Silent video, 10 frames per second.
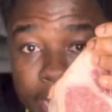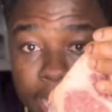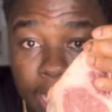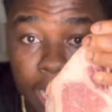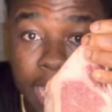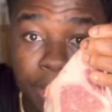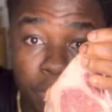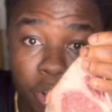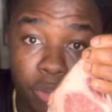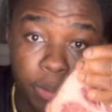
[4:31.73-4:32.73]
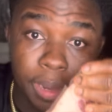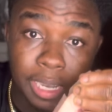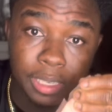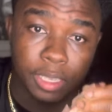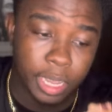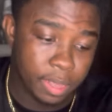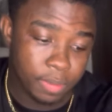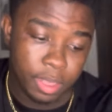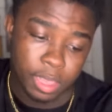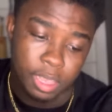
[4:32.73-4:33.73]
got a cowboy ribeye steak.
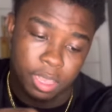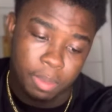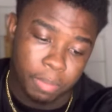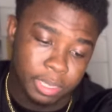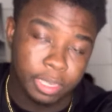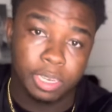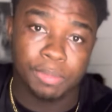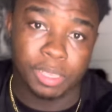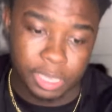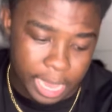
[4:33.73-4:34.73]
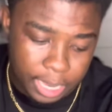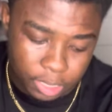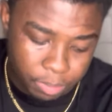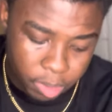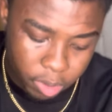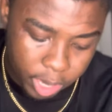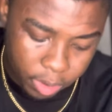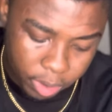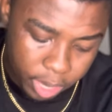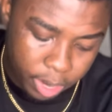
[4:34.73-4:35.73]
Basically means it has a bone
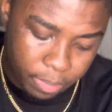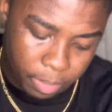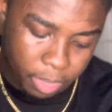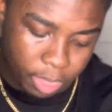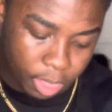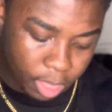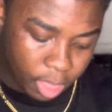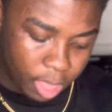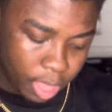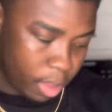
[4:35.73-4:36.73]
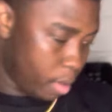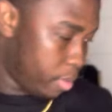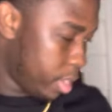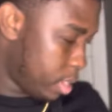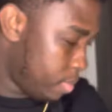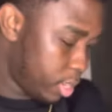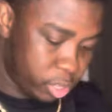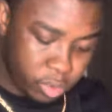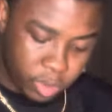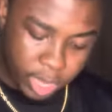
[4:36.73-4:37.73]
on there. Alright, we're going to make
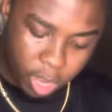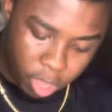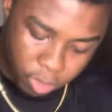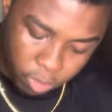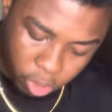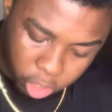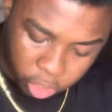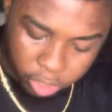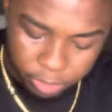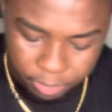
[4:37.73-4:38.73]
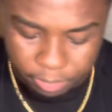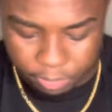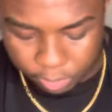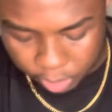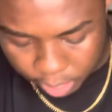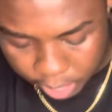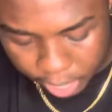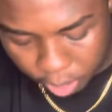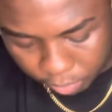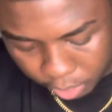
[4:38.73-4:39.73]
sure we get all the moisture
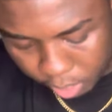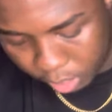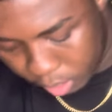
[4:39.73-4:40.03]
out of there.